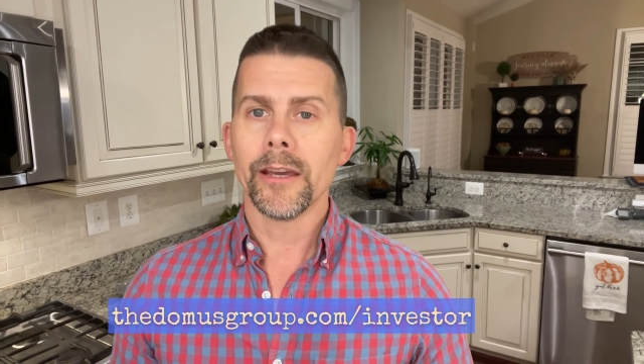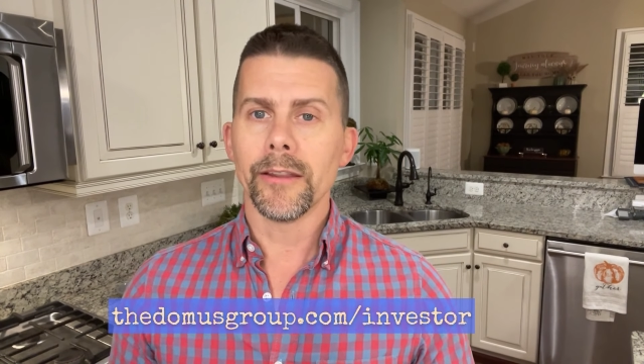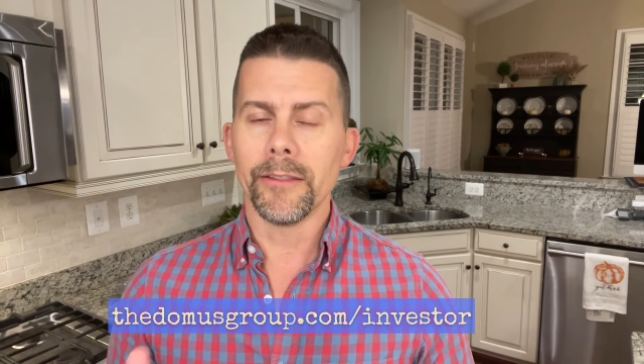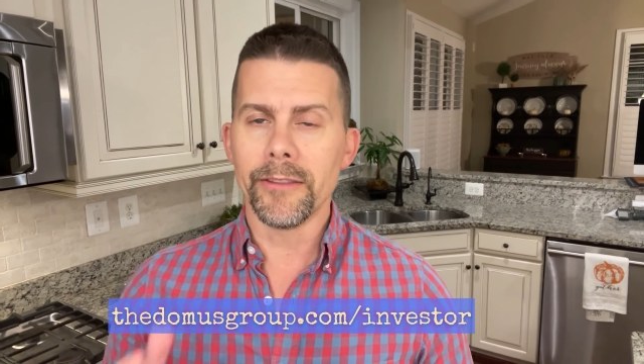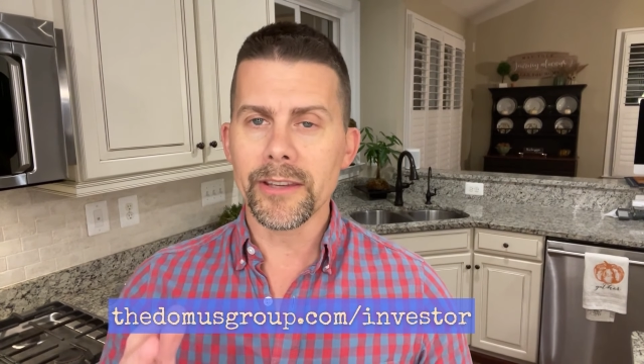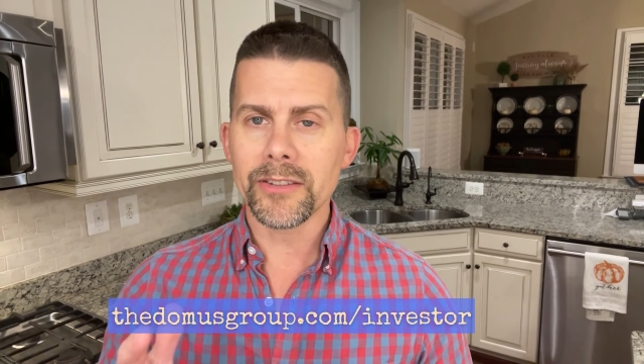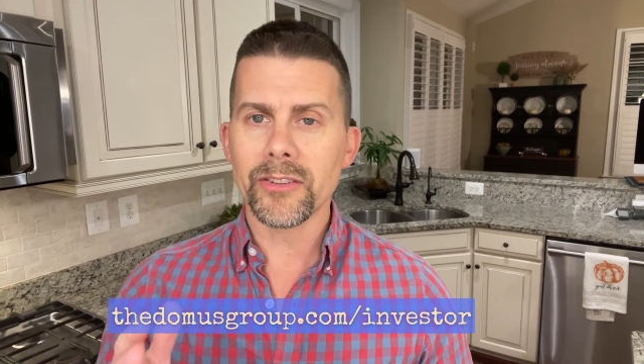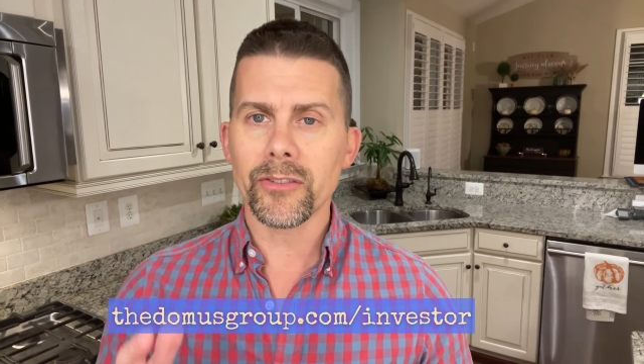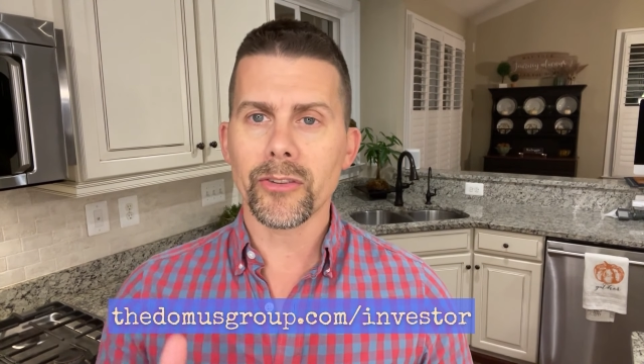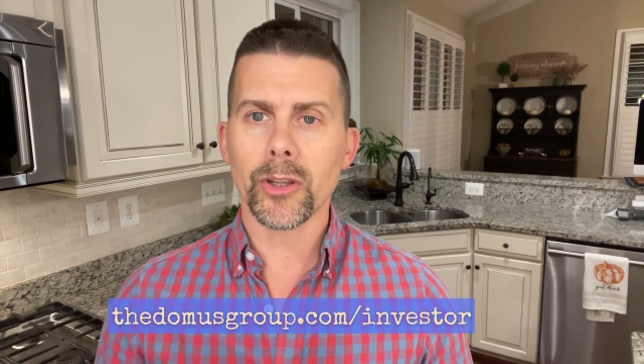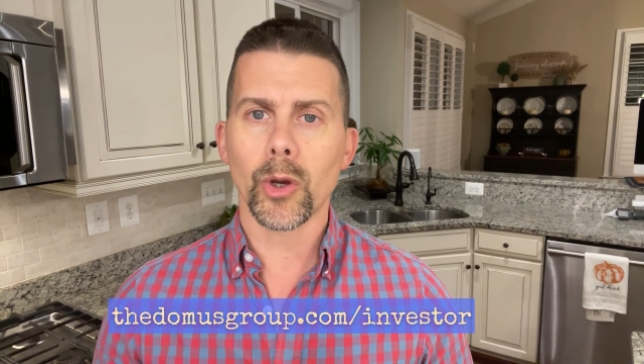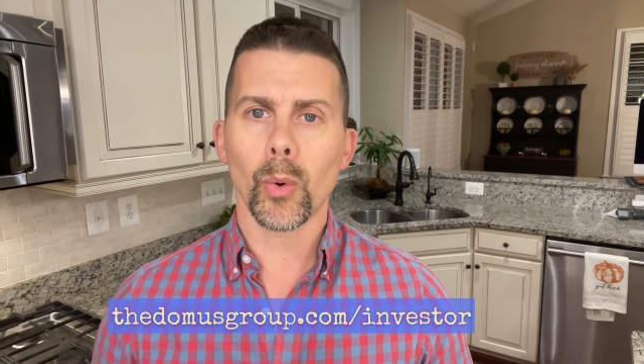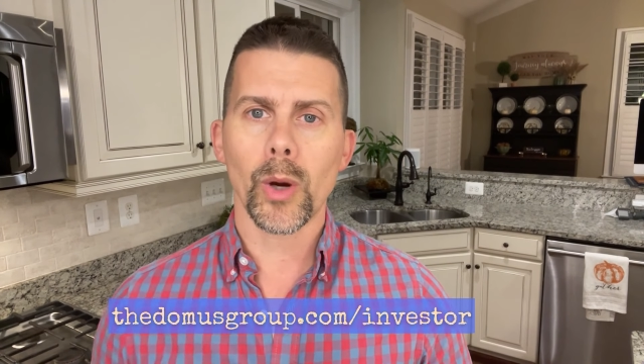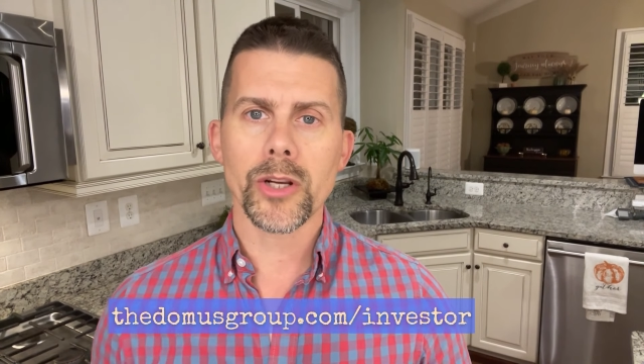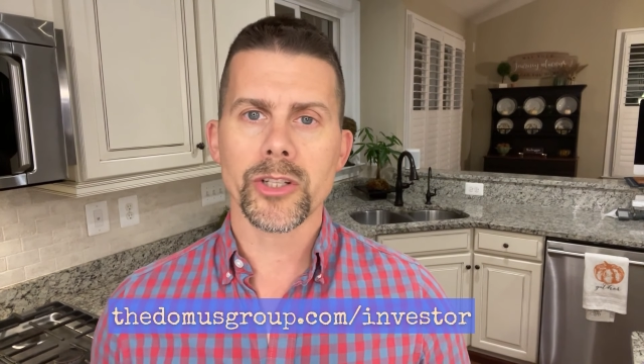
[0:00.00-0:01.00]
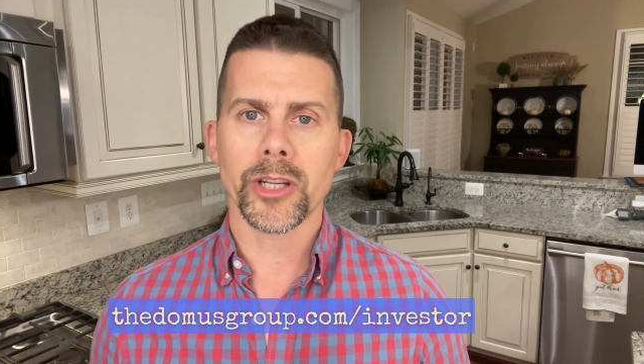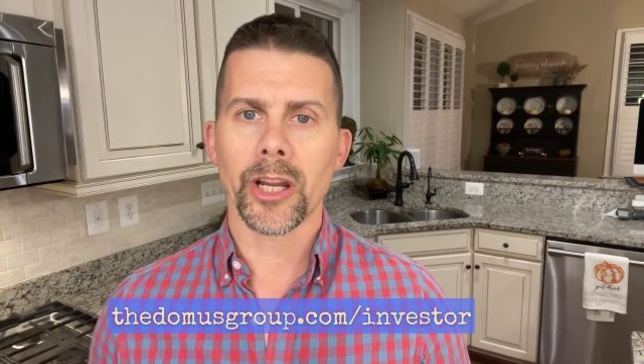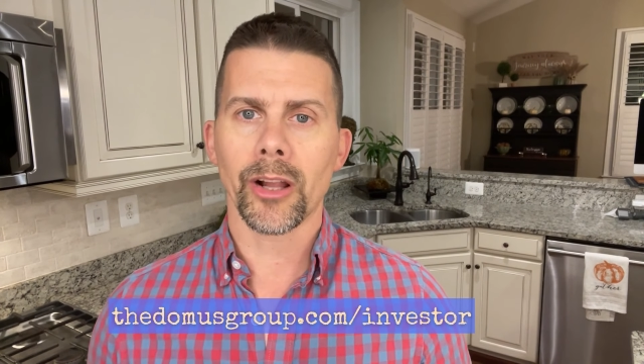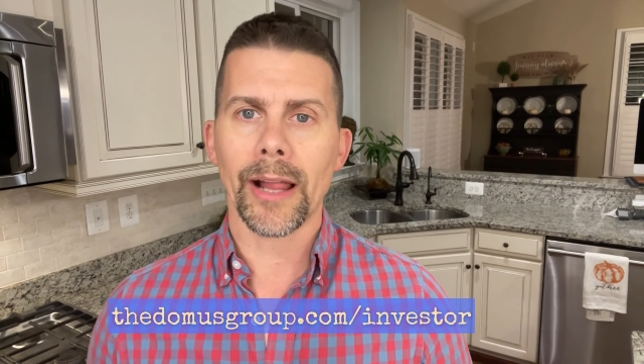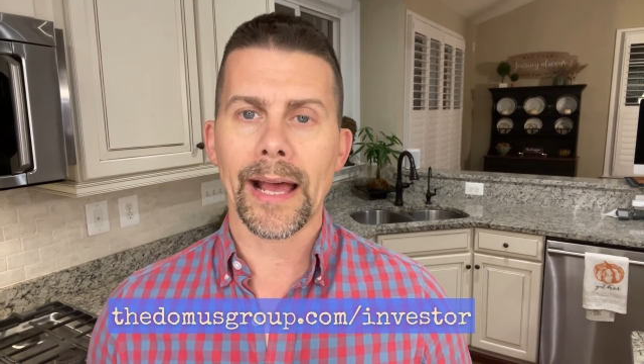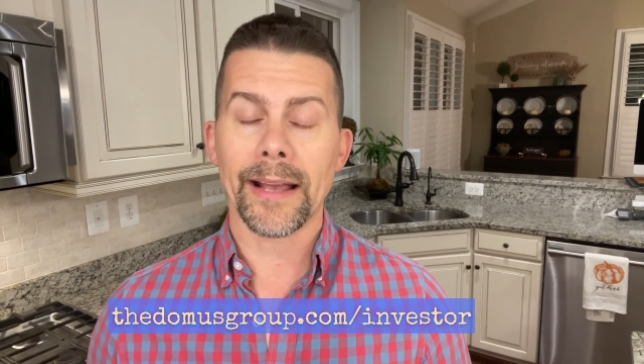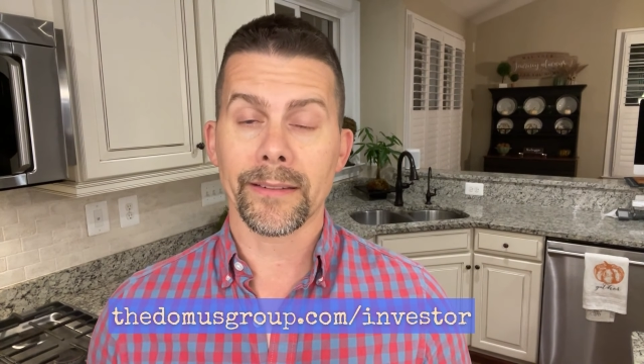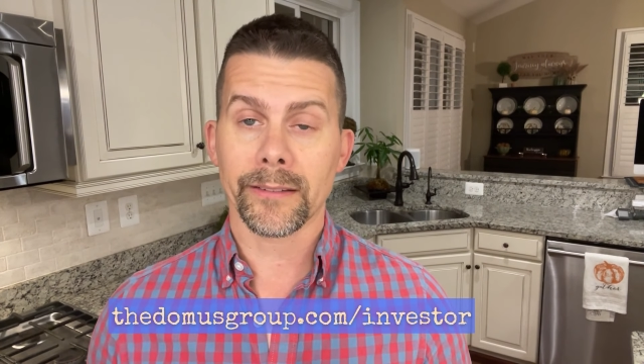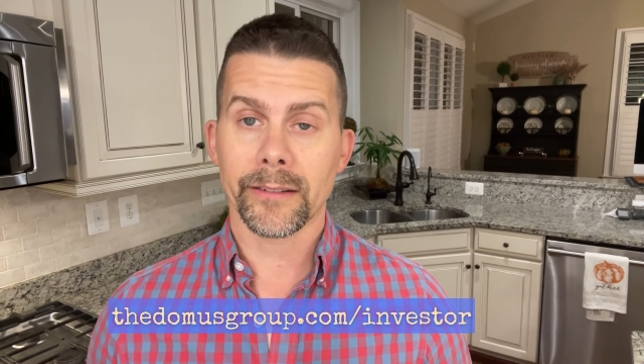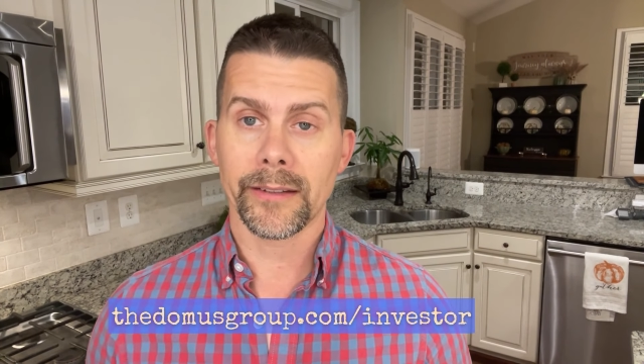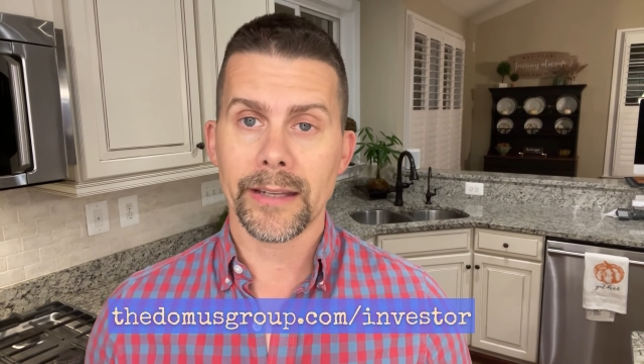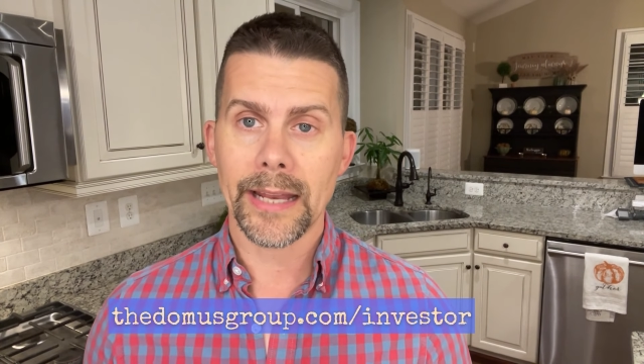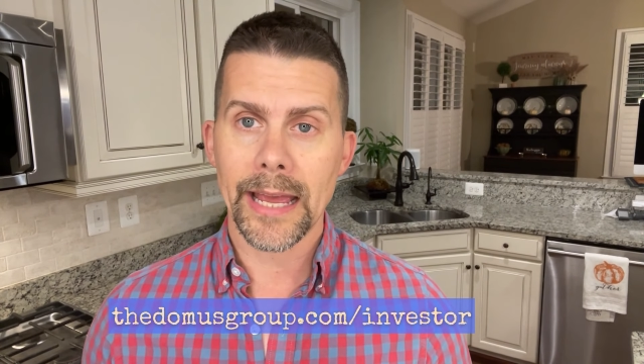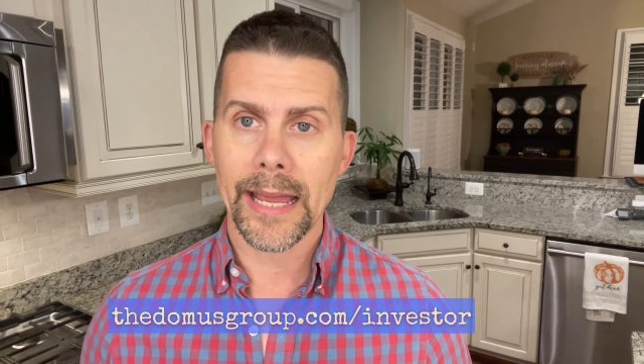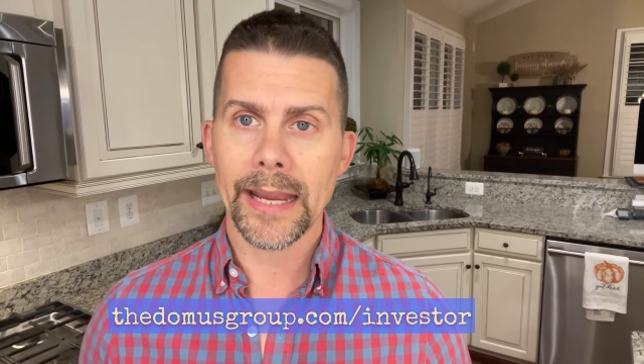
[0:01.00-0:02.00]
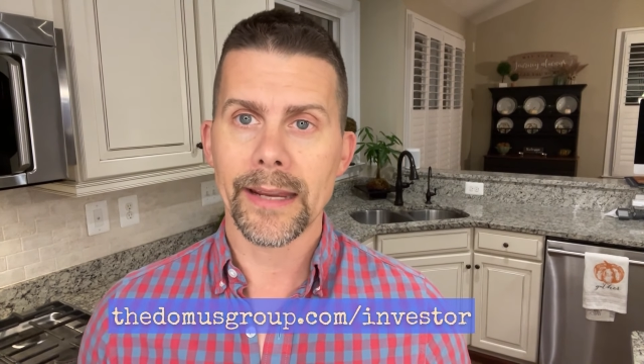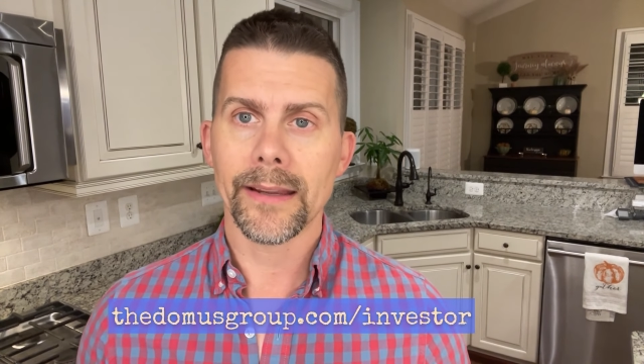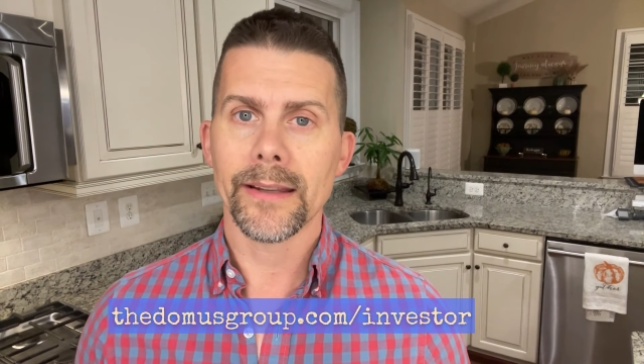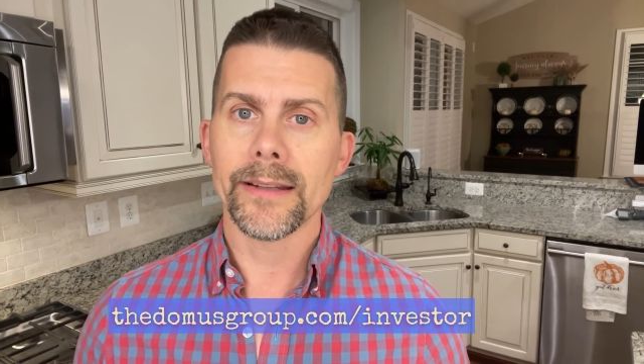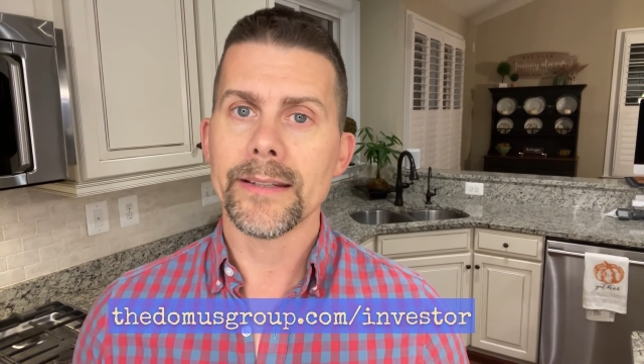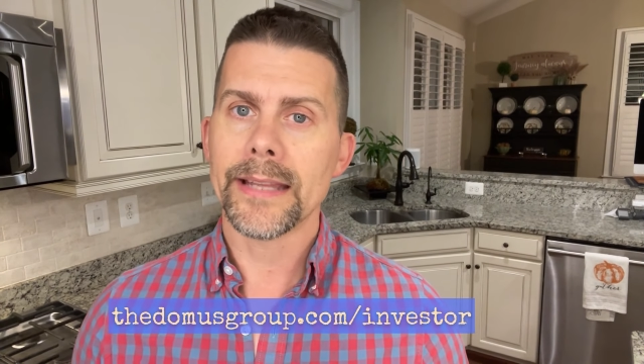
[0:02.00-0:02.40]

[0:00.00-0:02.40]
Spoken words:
This is the question I'll ask today,